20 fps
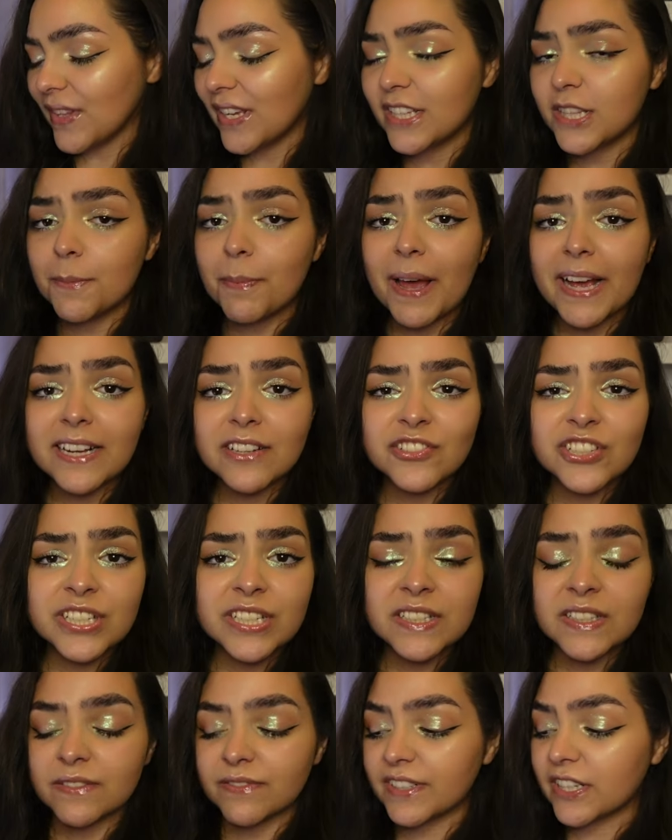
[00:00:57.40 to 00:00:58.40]
The packaging
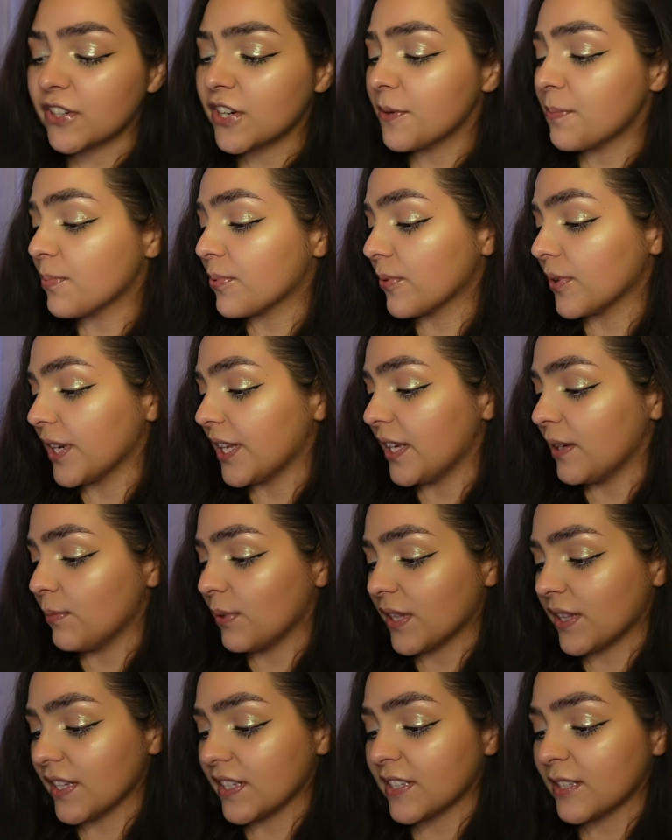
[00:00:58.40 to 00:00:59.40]
is very pretty
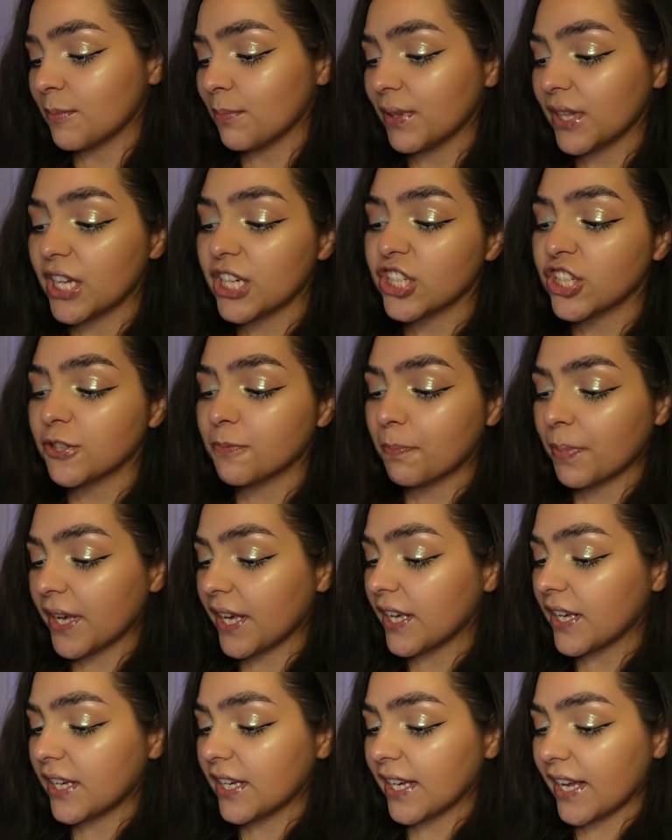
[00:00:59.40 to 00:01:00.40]
with this blush
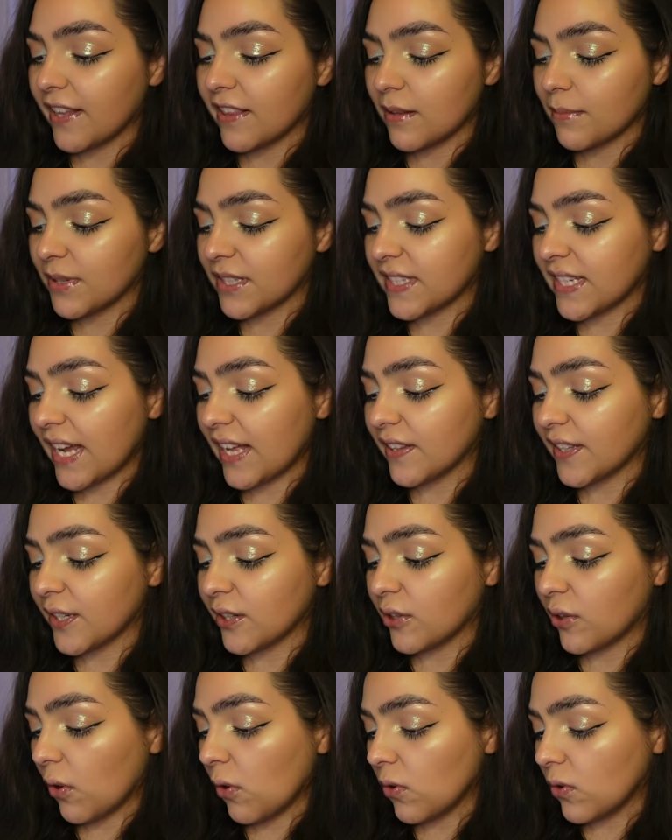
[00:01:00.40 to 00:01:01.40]
pink and the
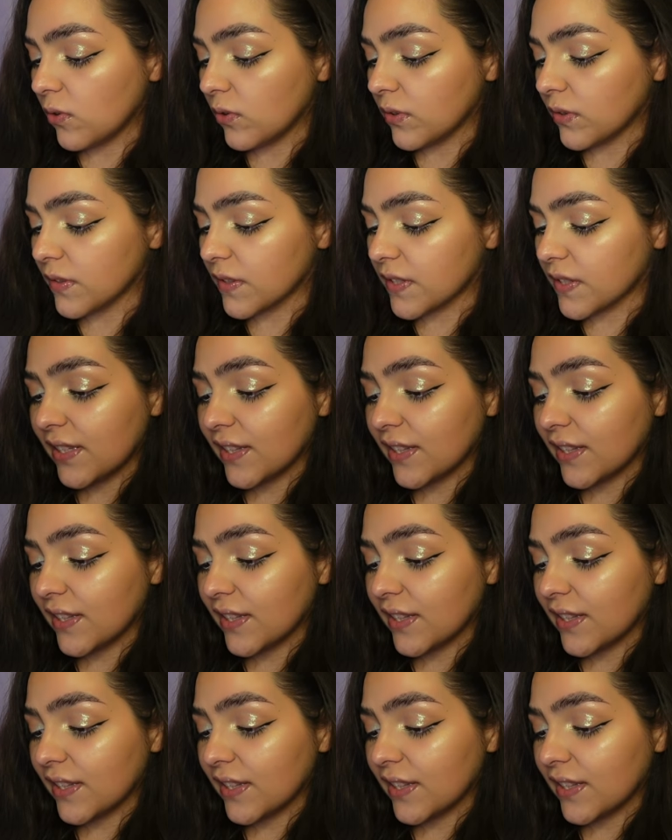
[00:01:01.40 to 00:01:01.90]
metallic gold.